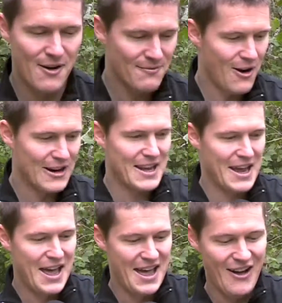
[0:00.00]
I'm right here.
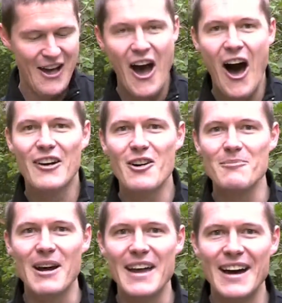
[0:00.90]
I got
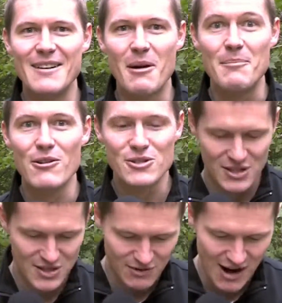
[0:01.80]
my my
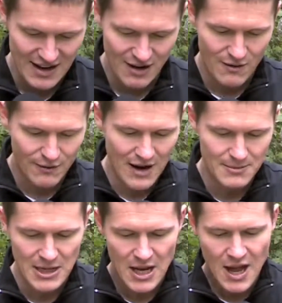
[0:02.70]
brochures right here in front of
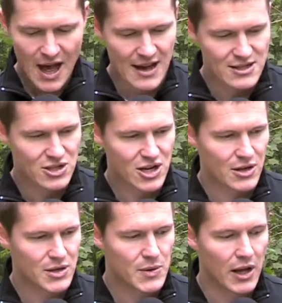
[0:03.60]
me to show
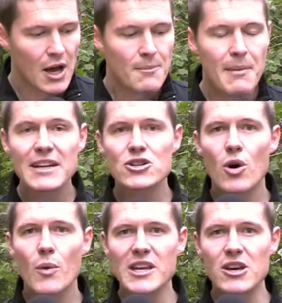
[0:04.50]
you as well. Make
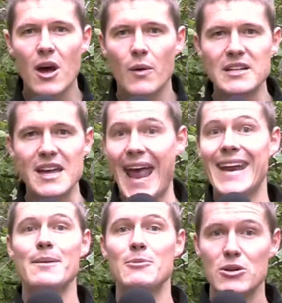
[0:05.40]
sure when you go into
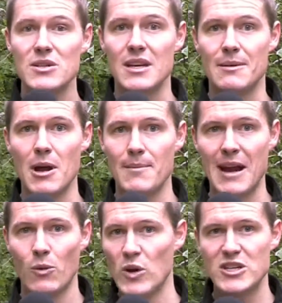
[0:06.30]
any museum, no
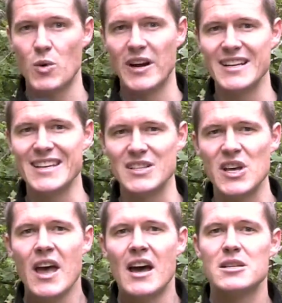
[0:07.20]
matter which one it is,
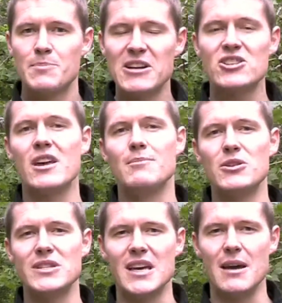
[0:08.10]
especially a
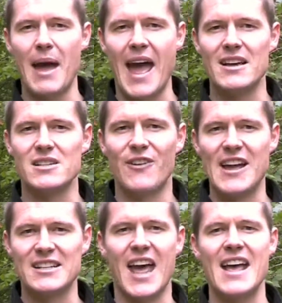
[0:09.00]
museum as
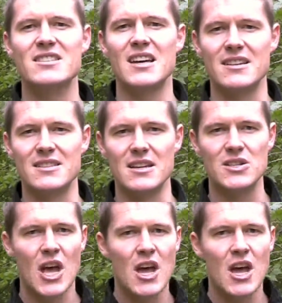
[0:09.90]
fantastic as this,